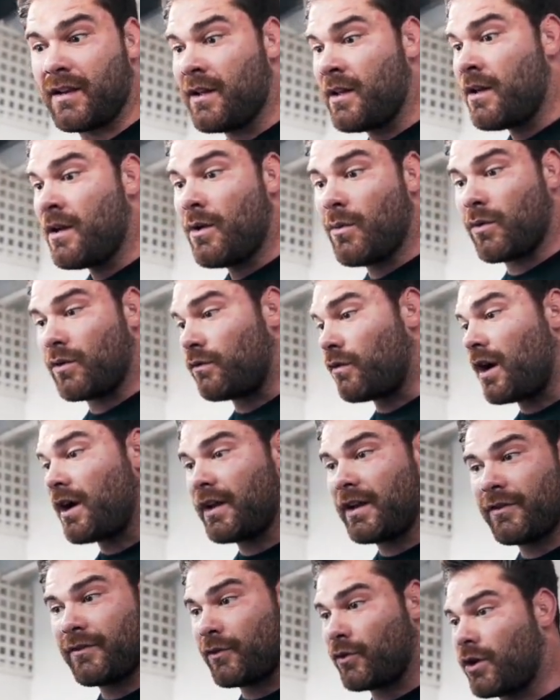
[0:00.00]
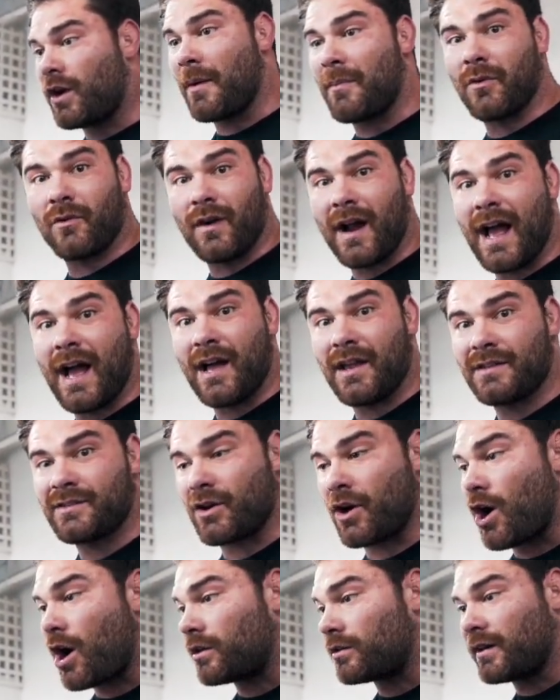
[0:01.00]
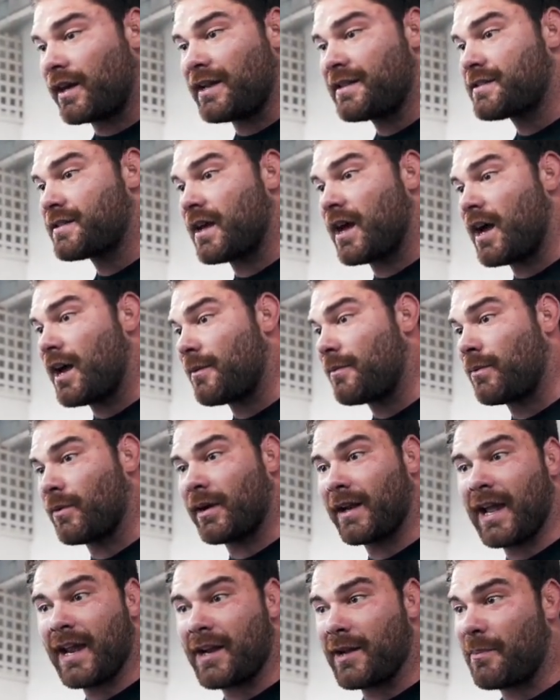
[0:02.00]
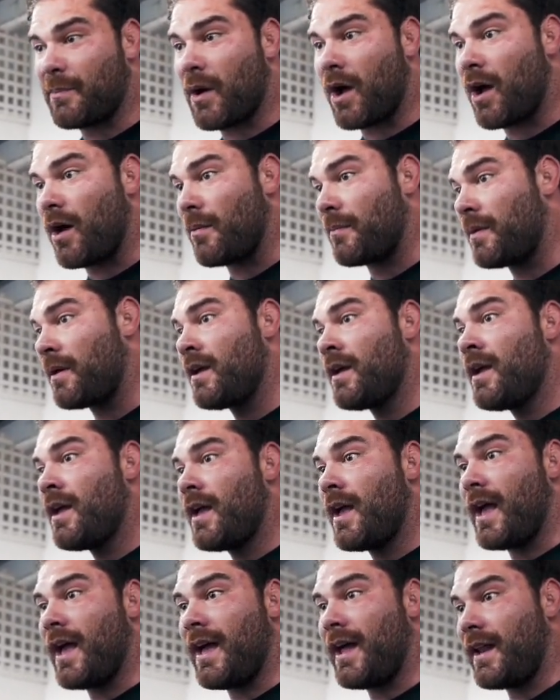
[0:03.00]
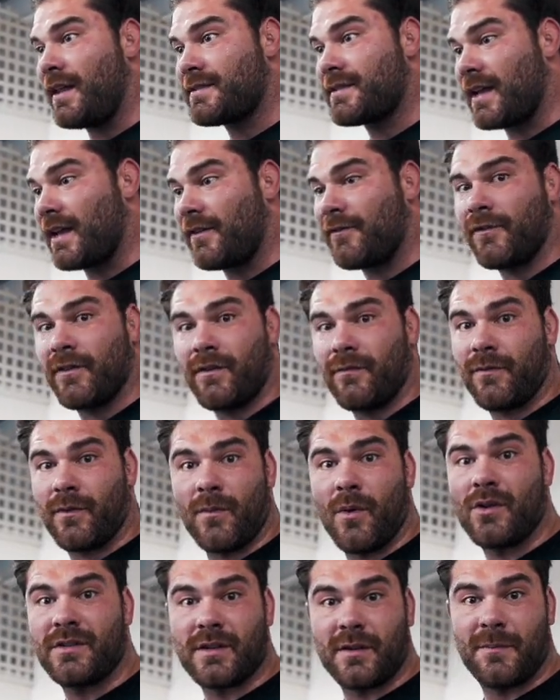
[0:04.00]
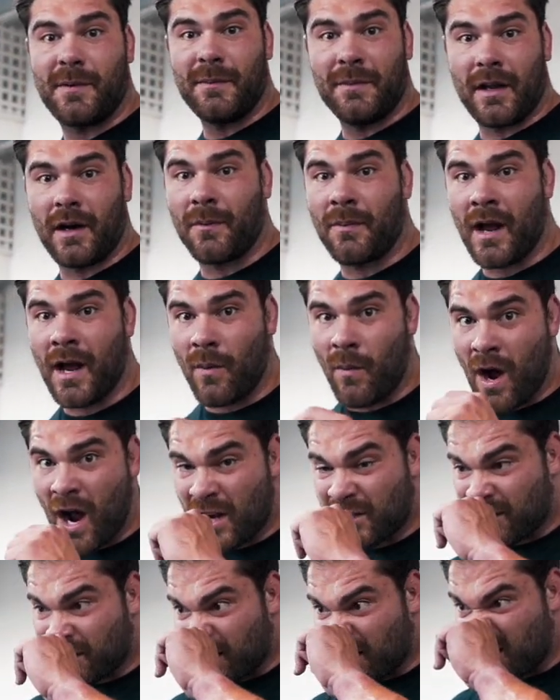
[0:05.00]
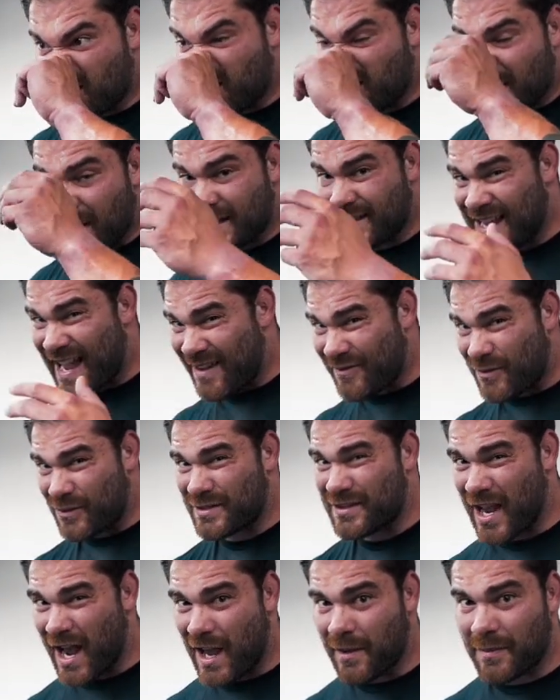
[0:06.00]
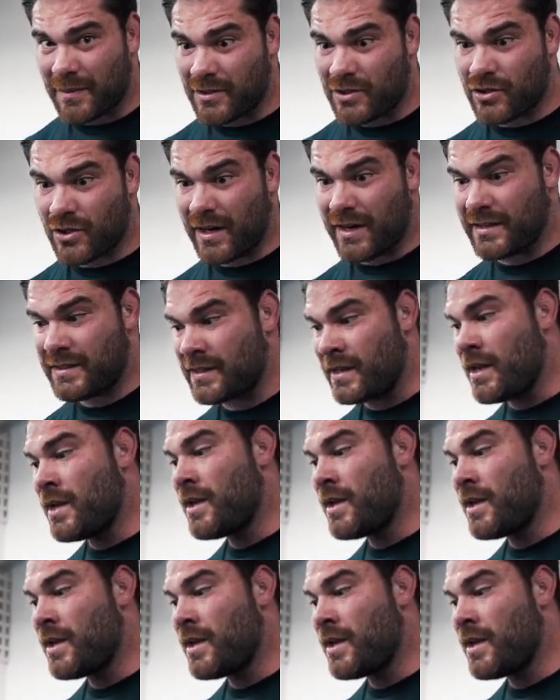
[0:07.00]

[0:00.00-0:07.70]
Yep. We're running through a couple rounds. Our heart rate's up. We're getting a pump and it's like for, for most of the people that are probably watching this, you guys have those time constraints.